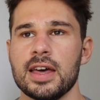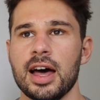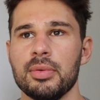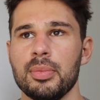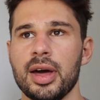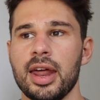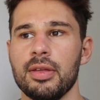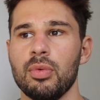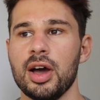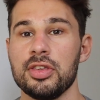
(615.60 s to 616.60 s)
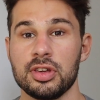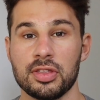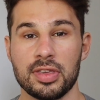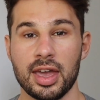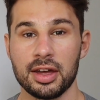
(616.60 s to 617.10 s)
about ways you can
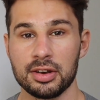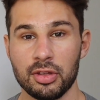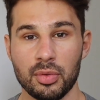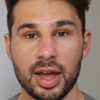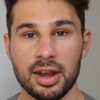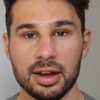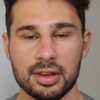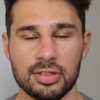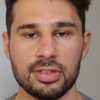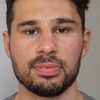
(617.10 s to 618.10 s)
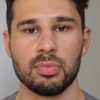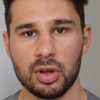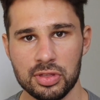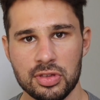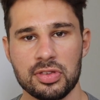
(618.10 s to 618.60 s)
stay under the radar, because
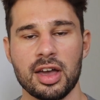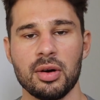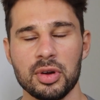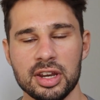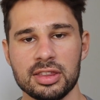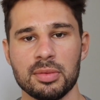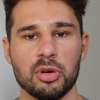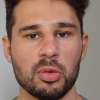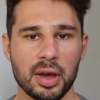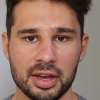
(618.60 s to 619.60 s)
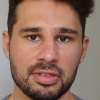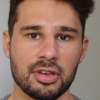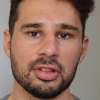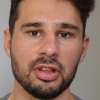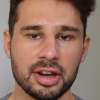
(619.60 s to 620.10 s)
once you start winning, the bookmakers
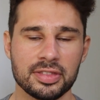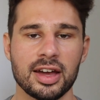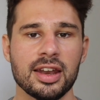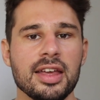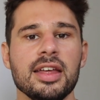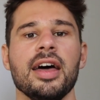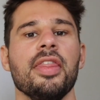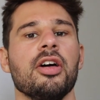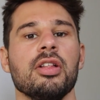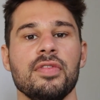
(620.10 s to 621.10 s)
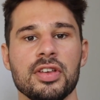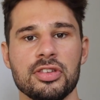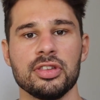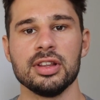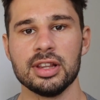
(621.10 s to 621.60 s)
don't like that, and they'll
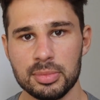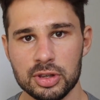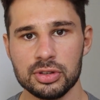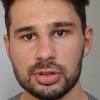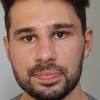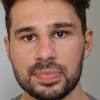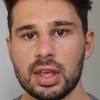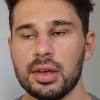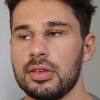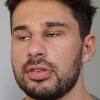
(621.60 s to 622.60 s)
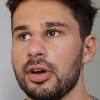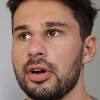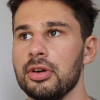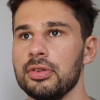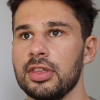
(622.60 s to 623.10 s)
eventually limit you.
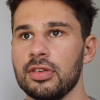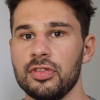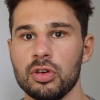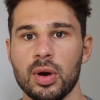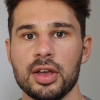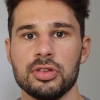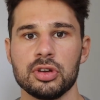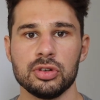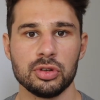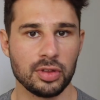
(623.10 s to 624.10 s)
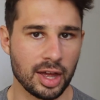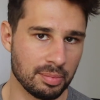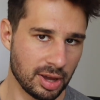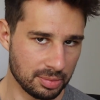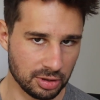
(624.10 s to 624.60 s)
So there's a few ways you can do that.
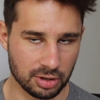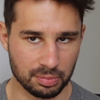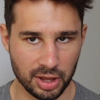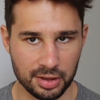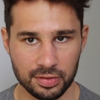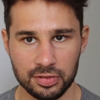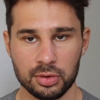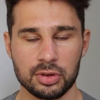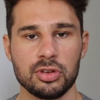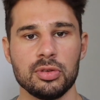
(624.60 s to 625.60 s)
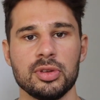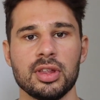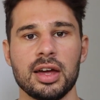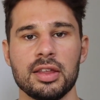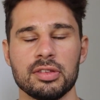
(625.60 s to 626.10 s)
Maybe you can place a few
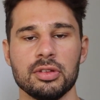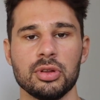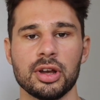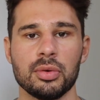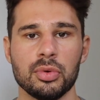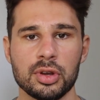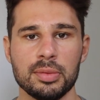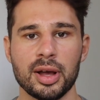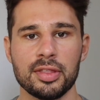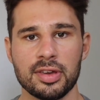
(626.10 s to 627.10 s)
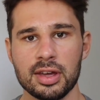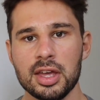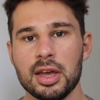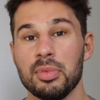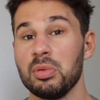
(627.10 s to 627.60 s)
accumulators and look like a rookie punter.
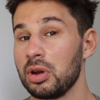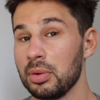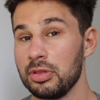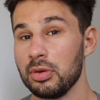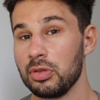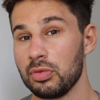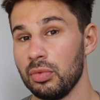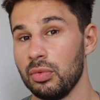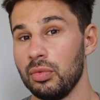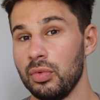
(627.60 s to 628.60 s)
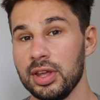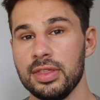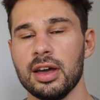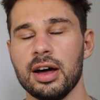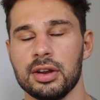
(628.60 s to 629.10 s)
But what I would do is read
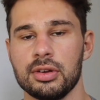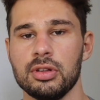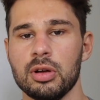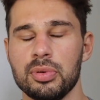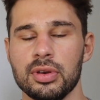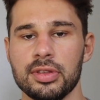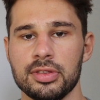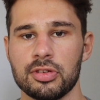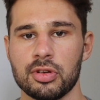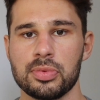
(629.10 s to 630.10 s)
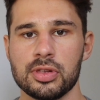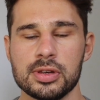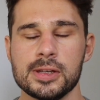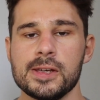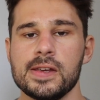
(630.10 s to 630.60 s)
the article I'll put in the description,